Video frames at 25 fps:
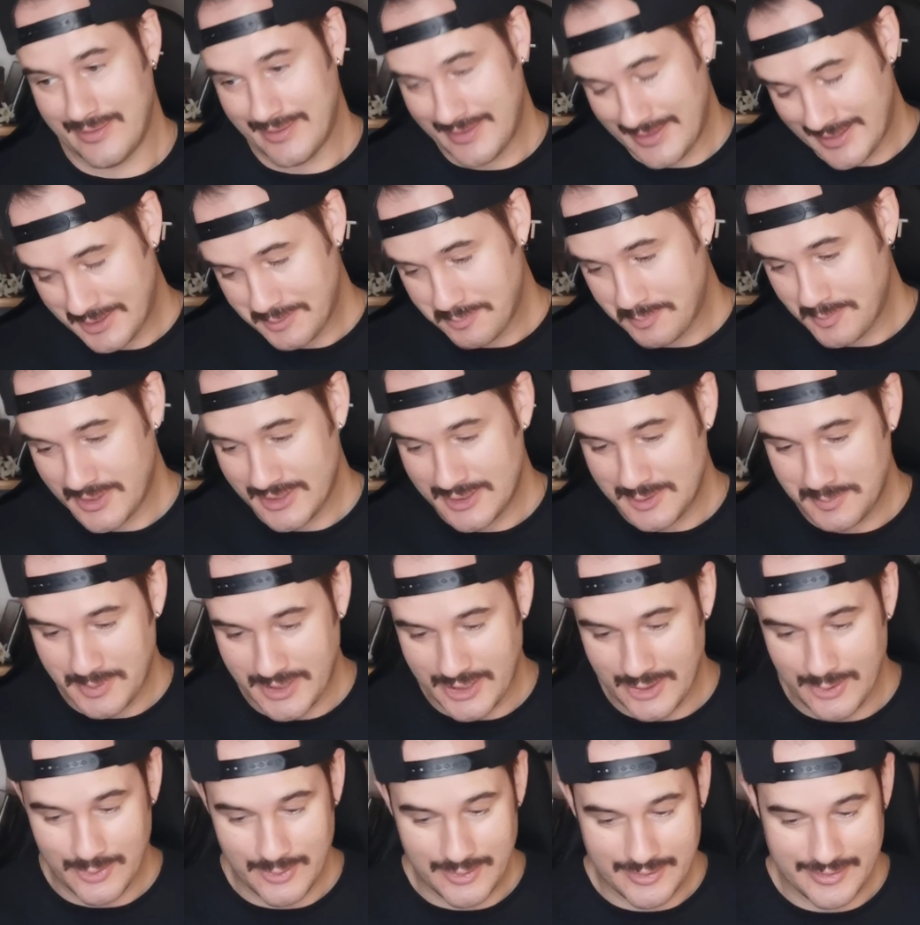that much
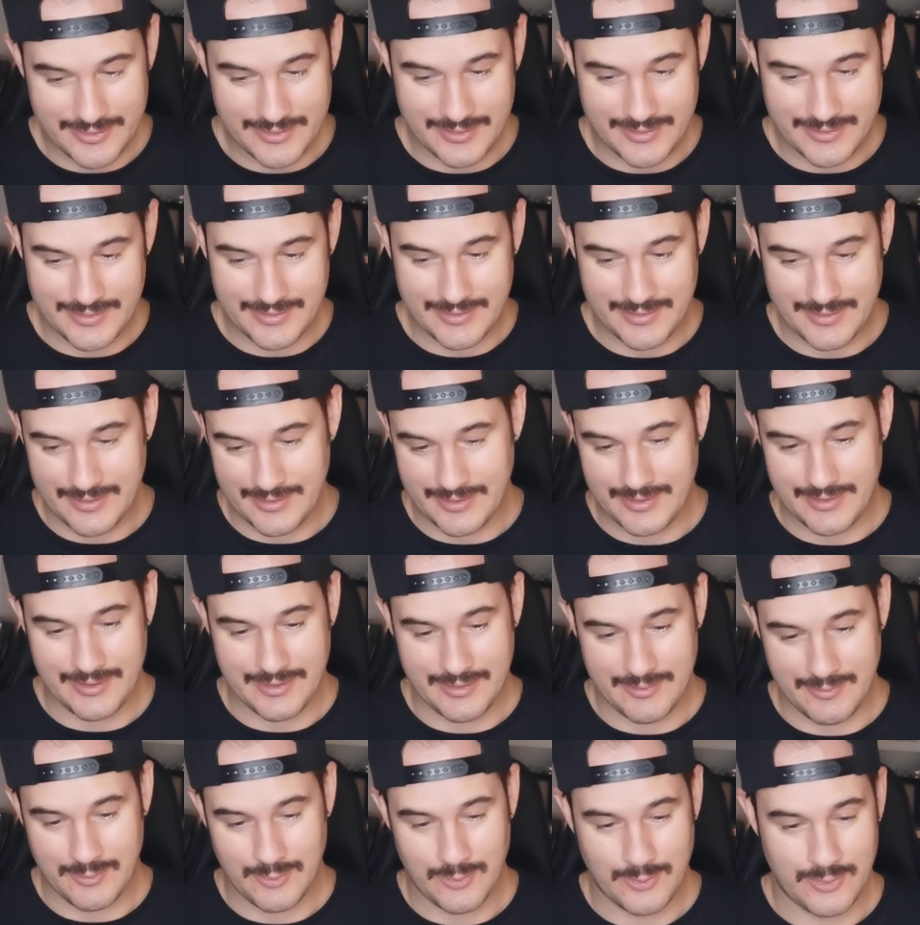power
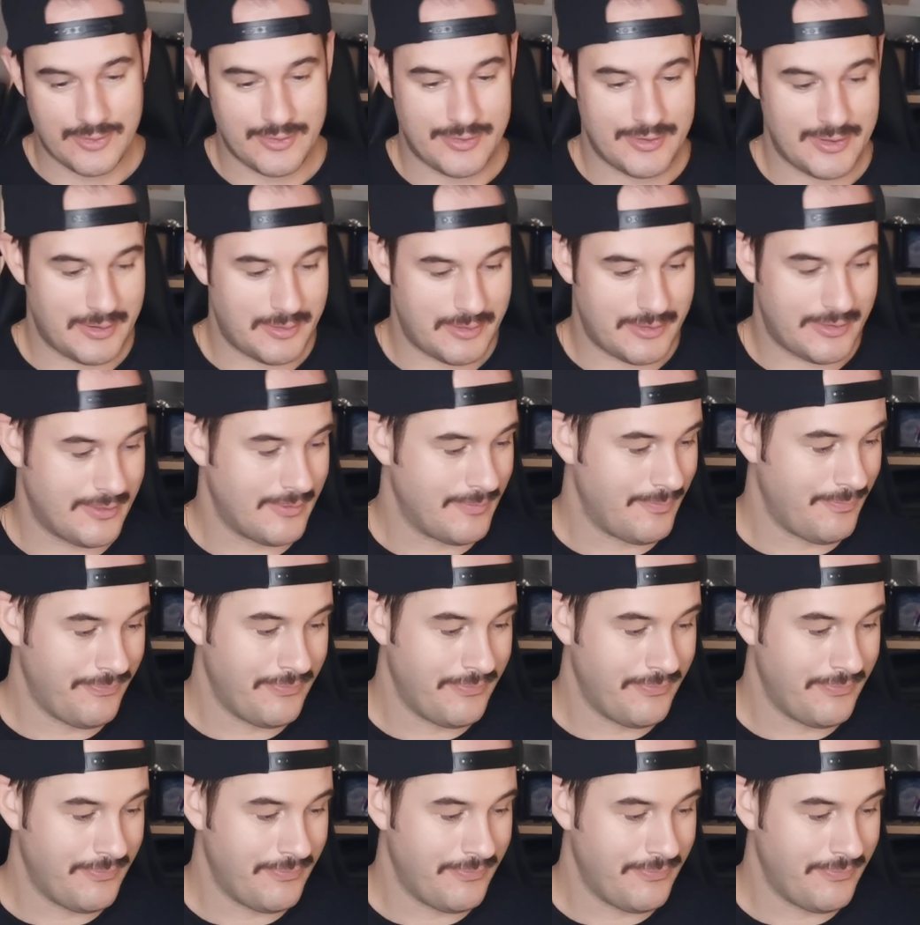or the